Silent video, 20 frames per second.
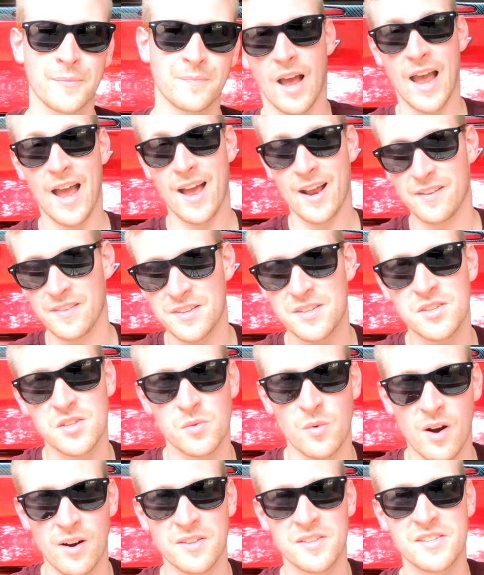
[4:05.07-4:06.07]
And this is
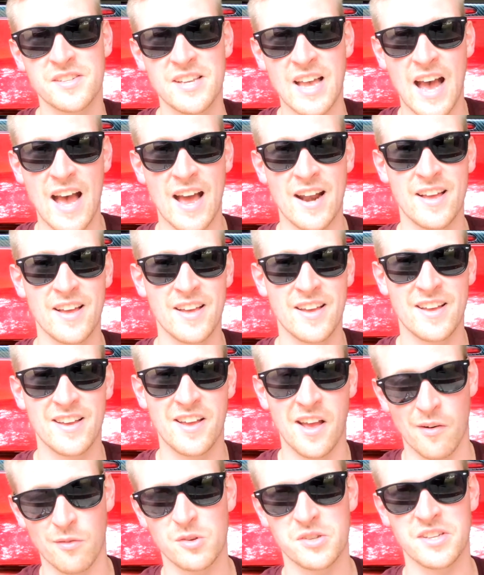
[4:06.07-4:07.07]
where it's sat
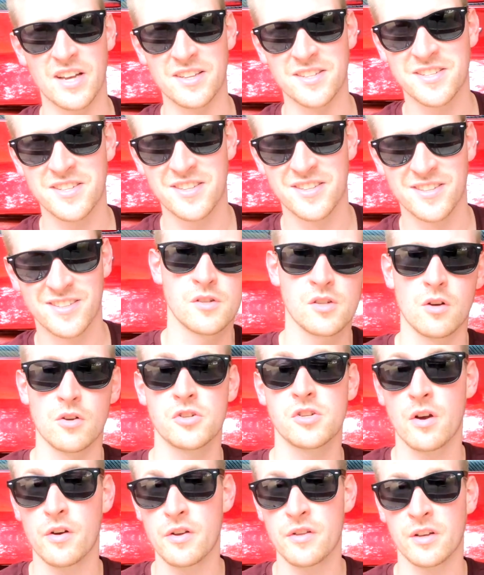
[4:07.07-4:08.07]
ever since. So I'll
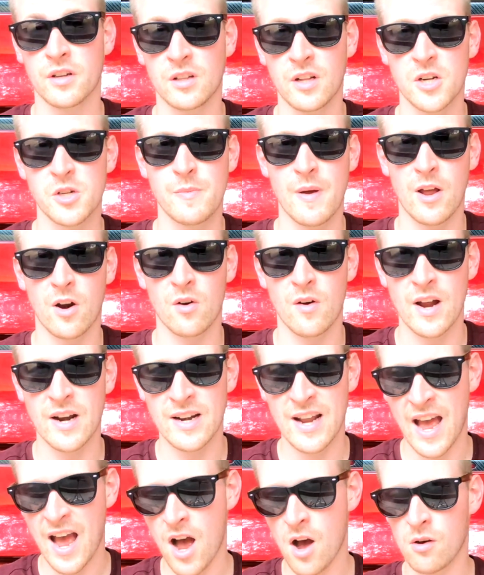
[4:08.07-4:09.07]
show you the clutch pedal right
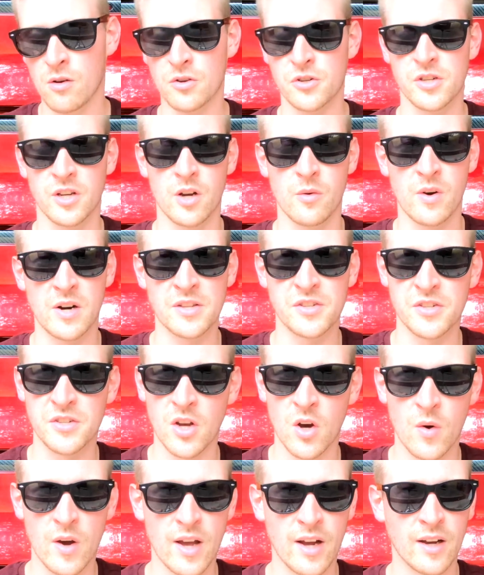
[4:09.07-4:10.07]
now. I'll show you what it's
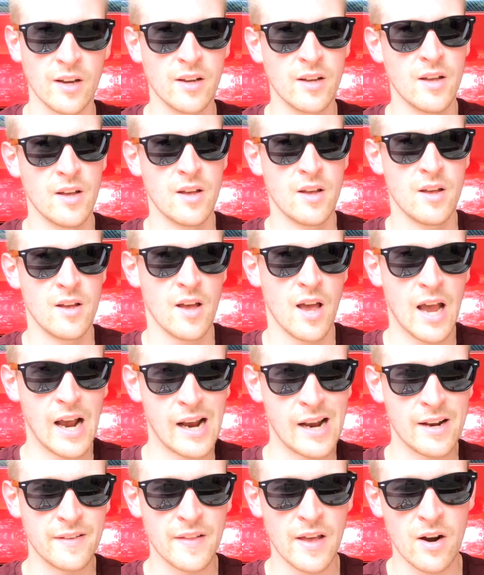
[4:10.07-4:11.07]
doing,
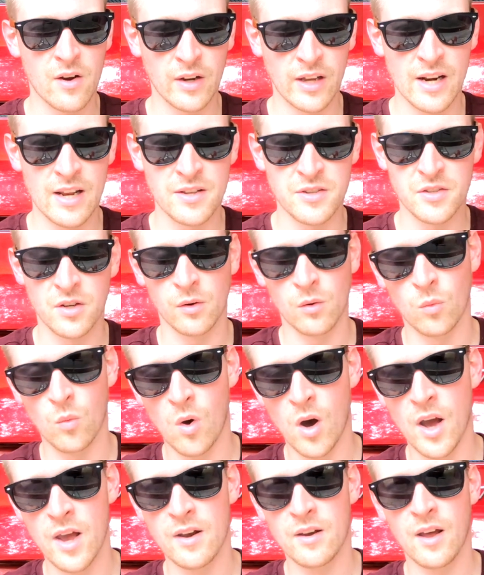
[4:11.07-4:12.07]
and then I'll get into
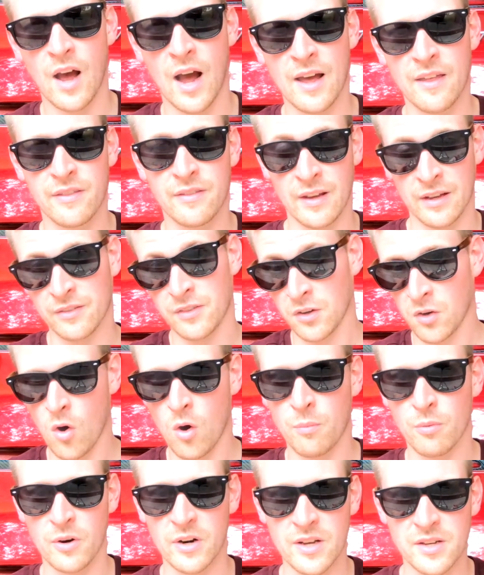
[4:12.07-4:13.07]
what I think the
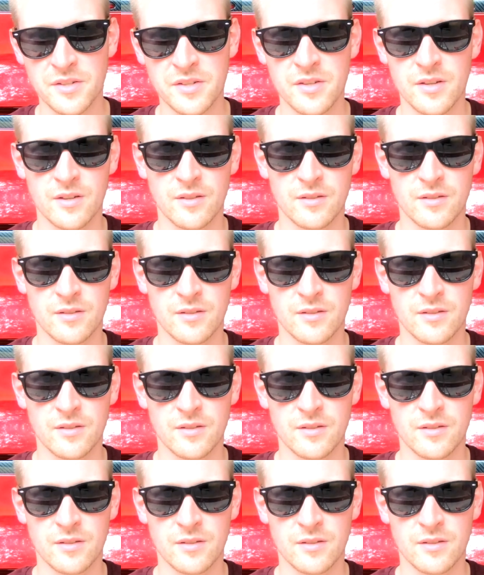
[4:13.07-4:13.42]
culprit is.